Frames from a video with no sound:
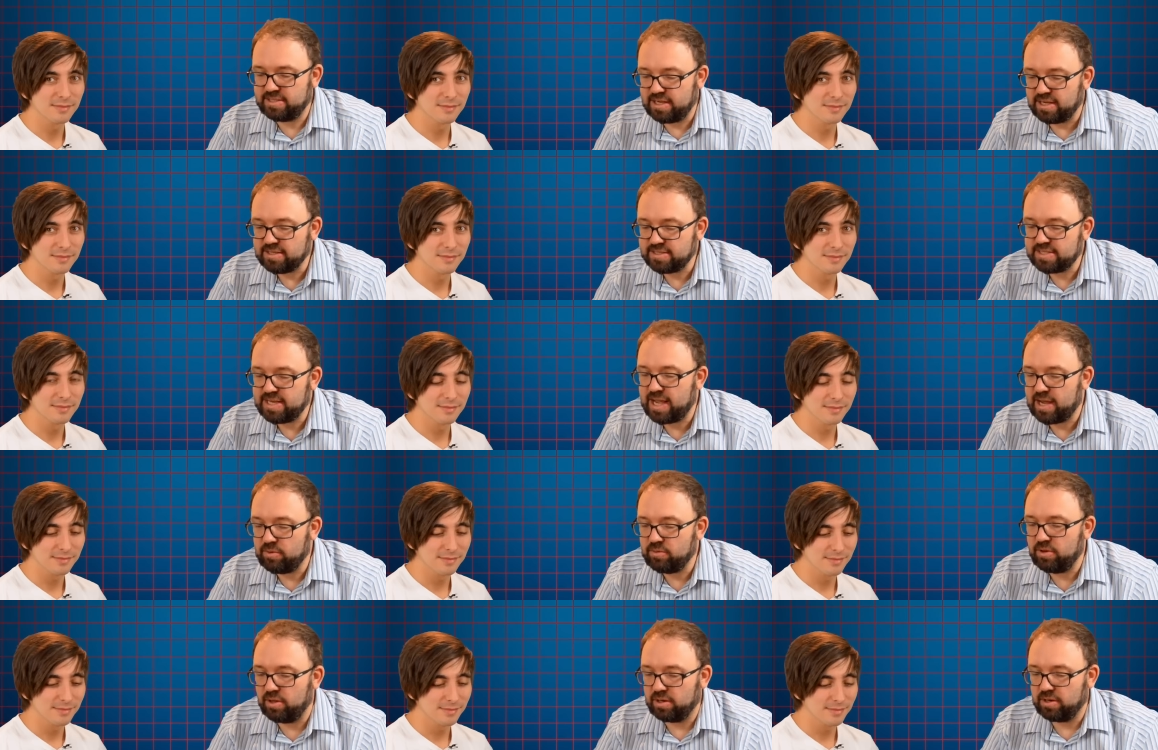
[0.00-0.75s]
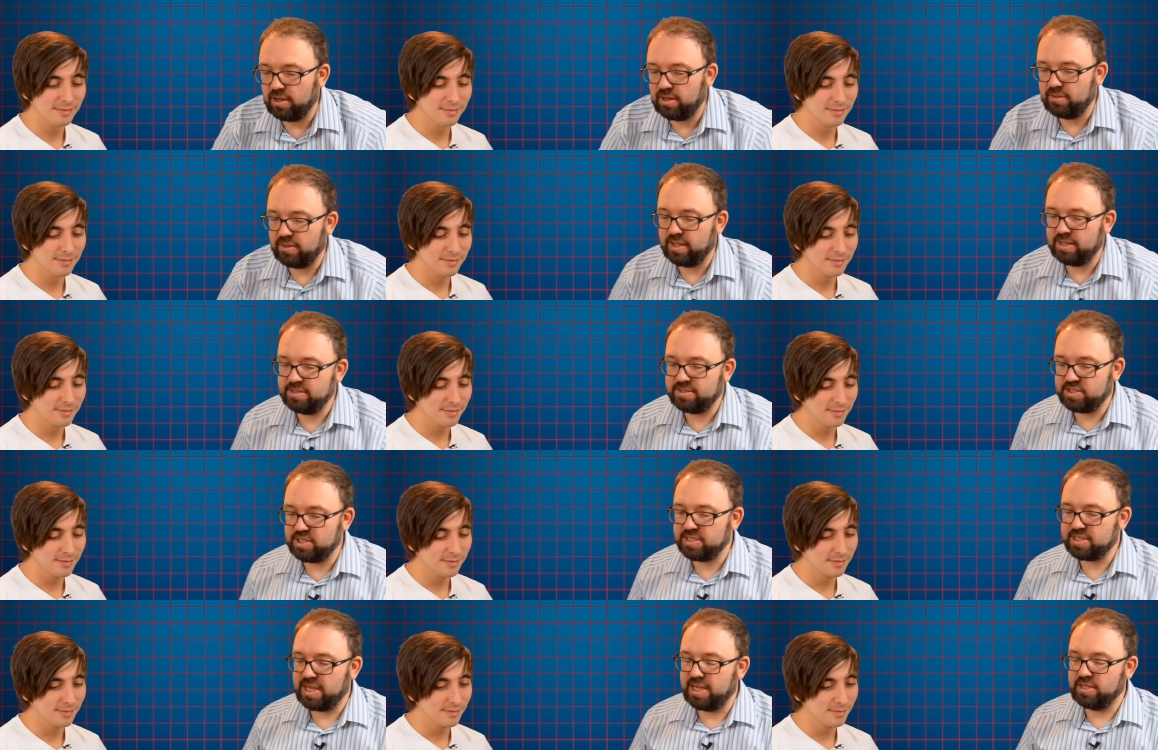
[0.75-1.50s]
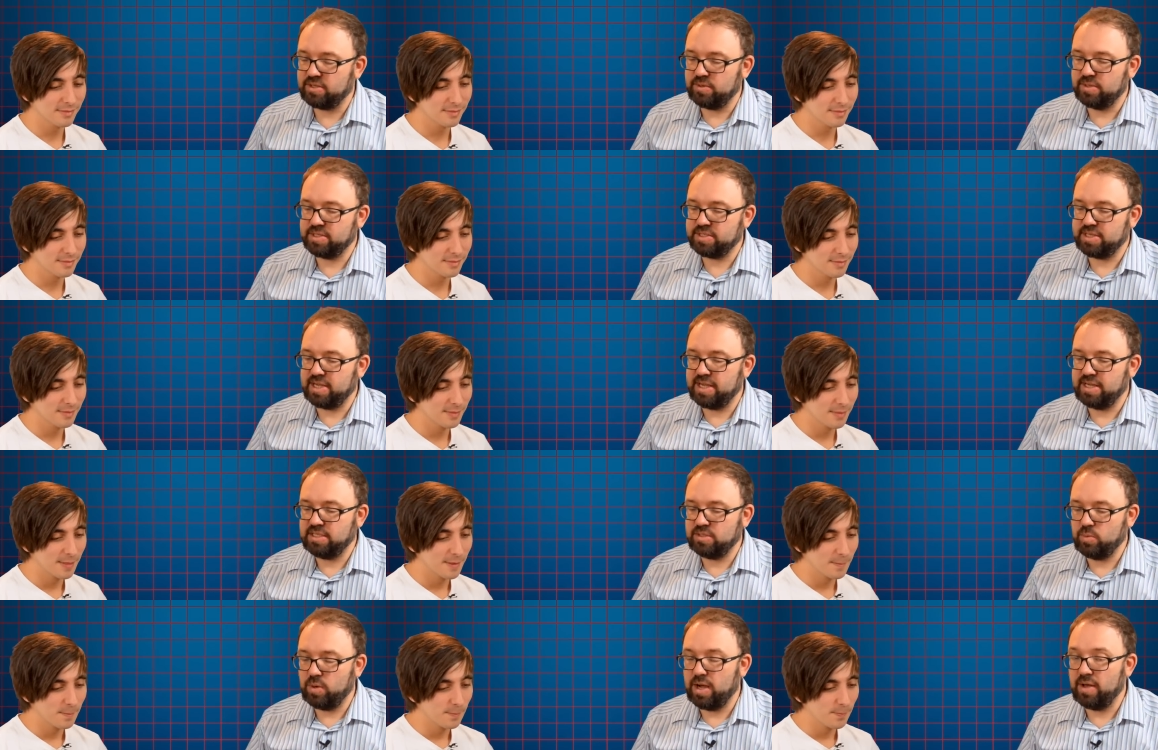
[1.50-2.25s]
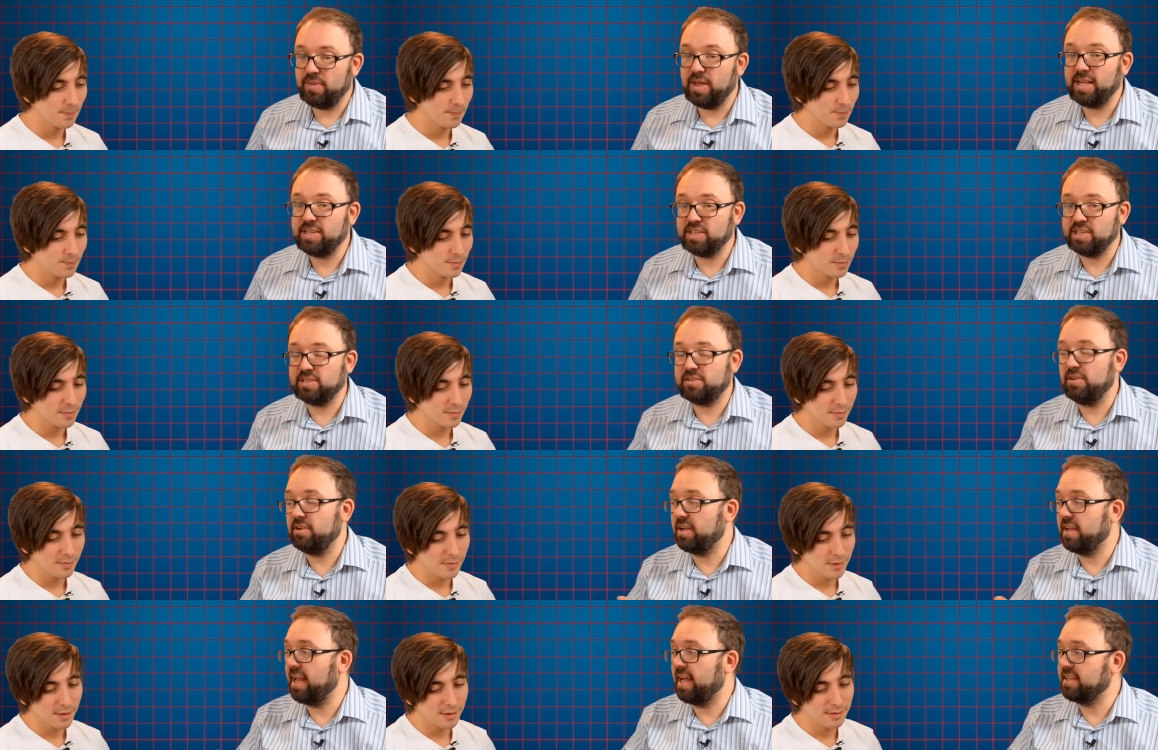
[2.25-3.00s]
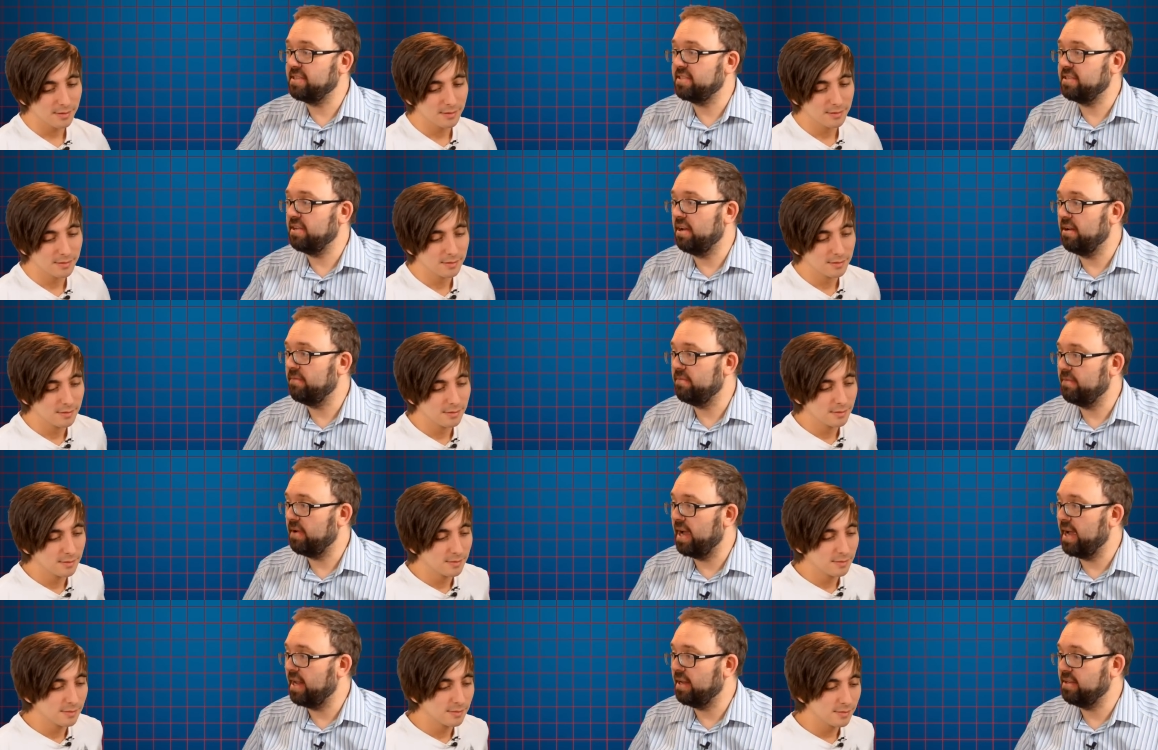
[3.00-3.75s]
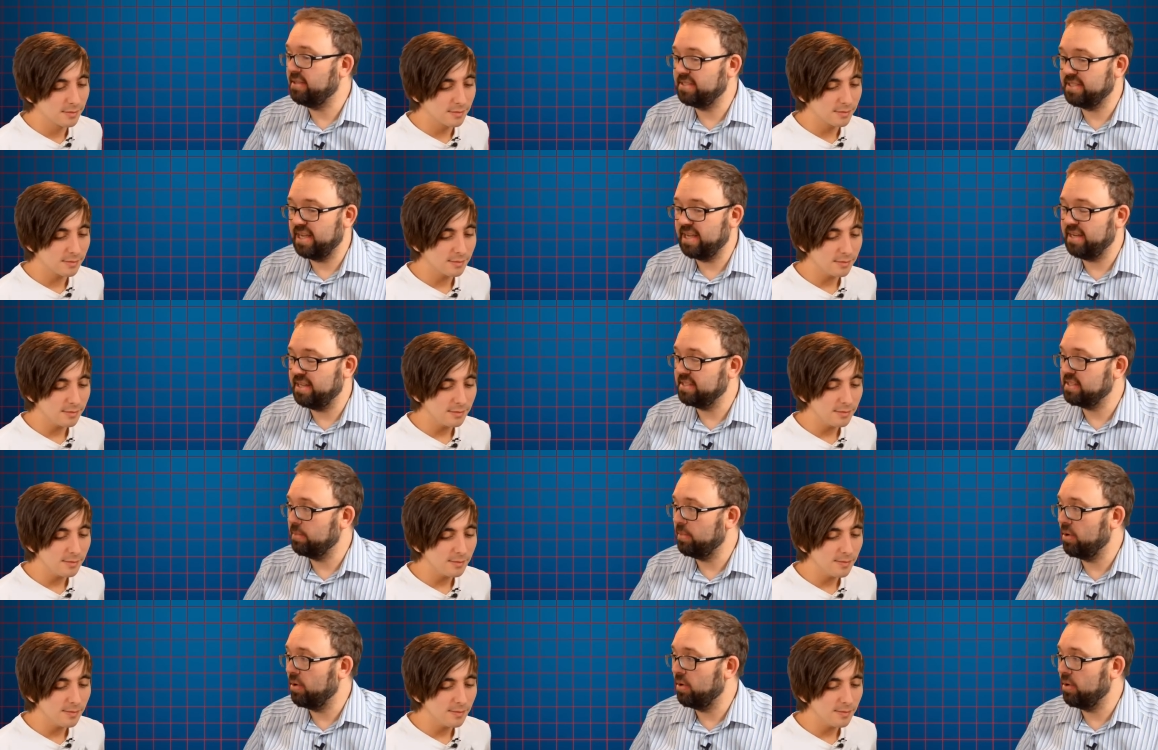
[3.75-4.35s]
Speaker 1: does now look like they're just getting to a stage where they're just looking at stuff and saying it's a